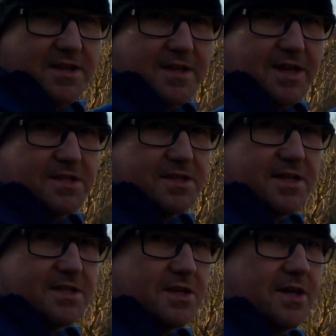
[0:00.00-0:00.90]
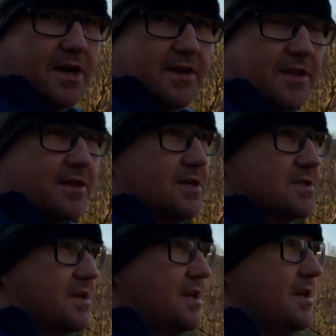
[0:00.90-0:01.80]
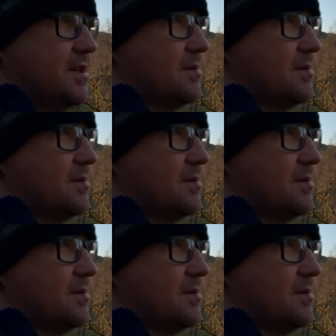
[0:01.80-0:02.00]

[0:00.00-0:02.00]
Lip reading: the distance here. I think that's key